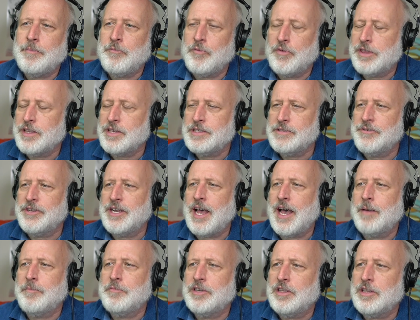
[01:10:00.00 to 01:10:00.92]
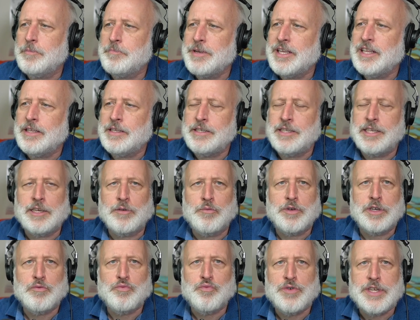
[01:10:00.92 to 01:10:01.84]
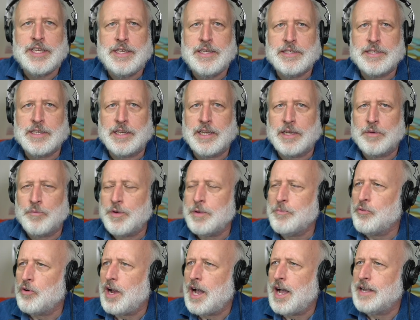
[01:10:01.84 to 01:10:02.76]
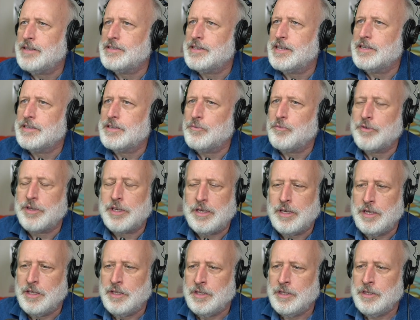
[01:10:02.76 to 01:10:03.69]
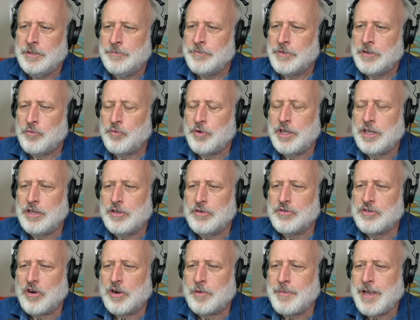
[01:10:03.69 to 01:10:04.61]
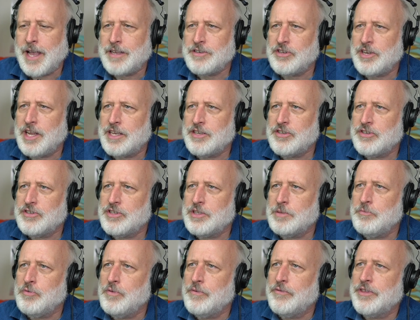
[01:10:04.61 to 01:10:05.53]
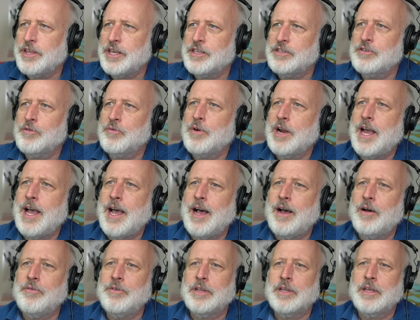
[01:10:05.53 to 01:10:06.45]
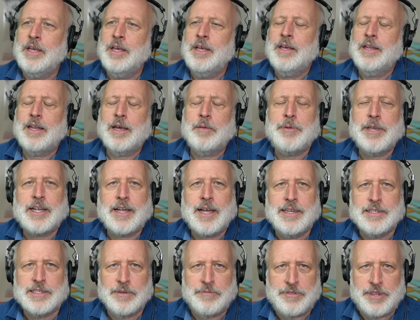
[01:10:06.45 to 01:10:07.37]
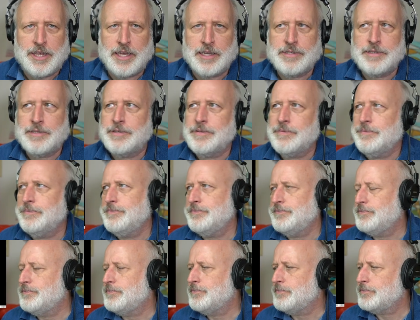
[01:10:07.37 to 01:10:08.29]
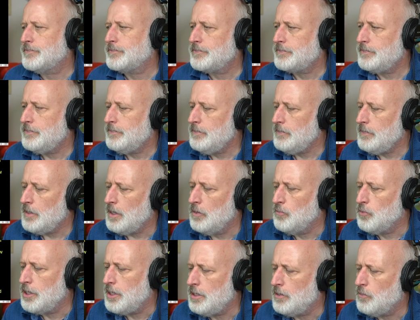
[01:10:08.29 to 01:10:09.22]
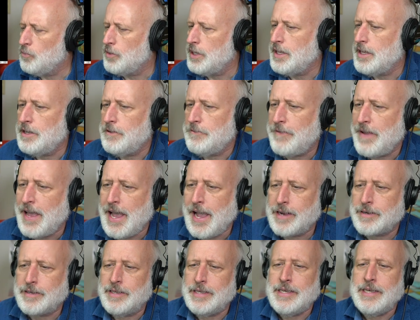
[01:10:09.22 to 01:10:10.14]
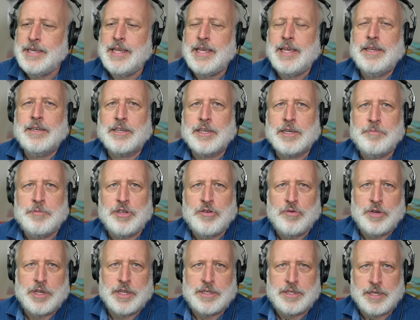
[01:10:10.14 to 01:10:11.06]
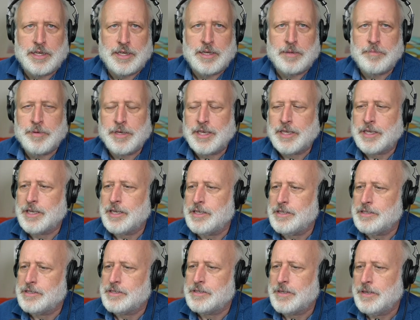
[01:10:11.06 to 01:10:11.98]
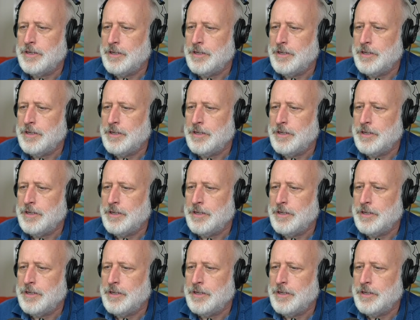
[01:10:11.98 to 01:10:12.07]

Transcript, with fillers: With this phenomenal ability, we reason and we process, and we, we use our imaginations to move things around. Now, because of this, we, we in fact need community, because